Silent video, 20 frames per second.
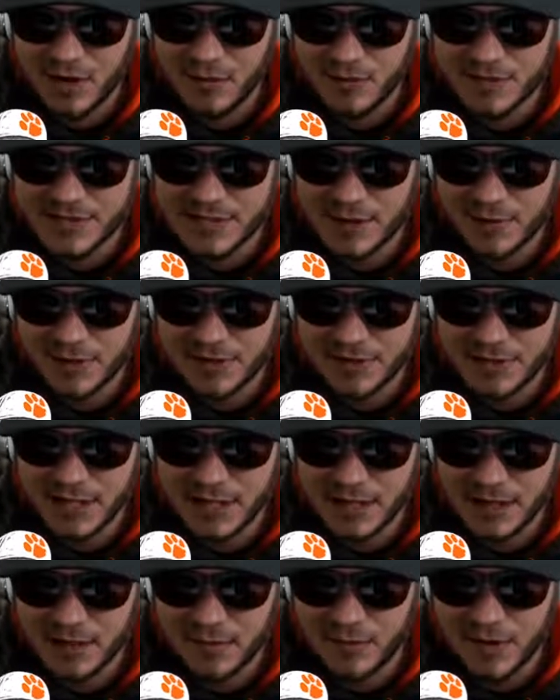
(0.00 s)
We'll see what
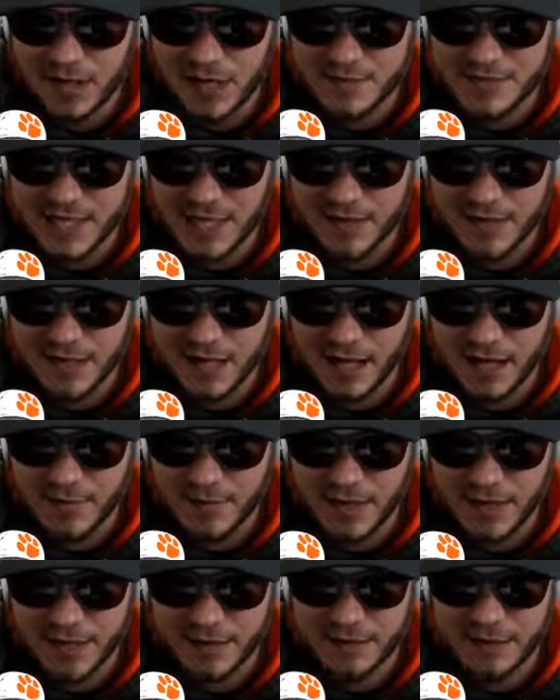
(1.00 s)
comes out of the
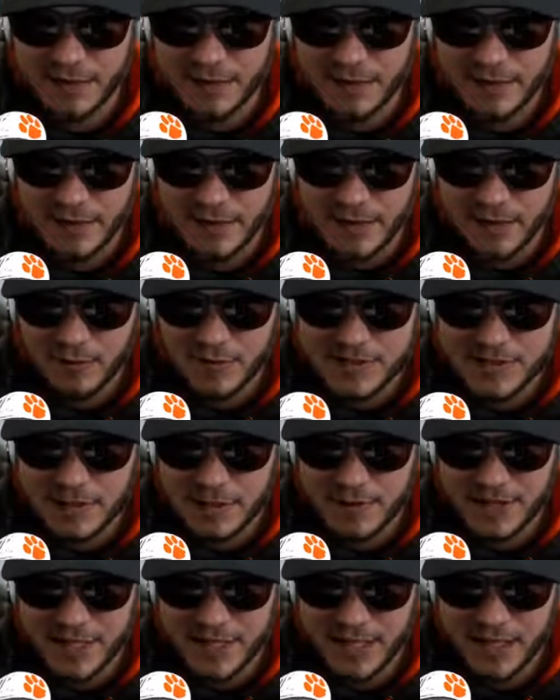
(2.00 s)
combine with some
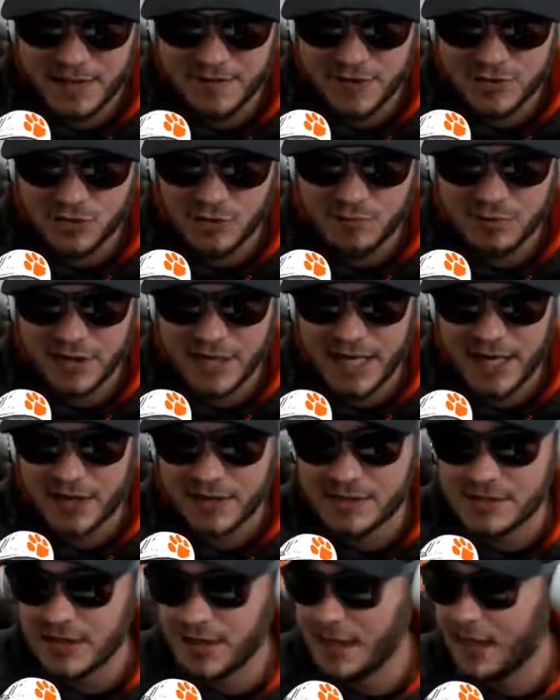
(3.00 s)
of the individual
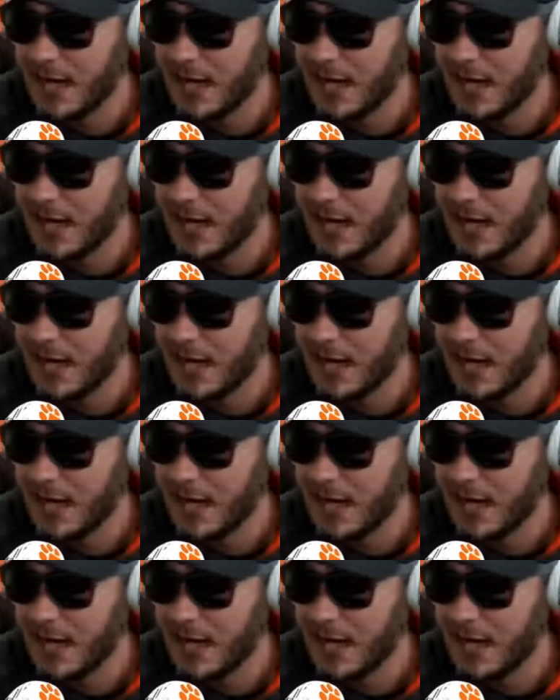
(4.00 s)
players.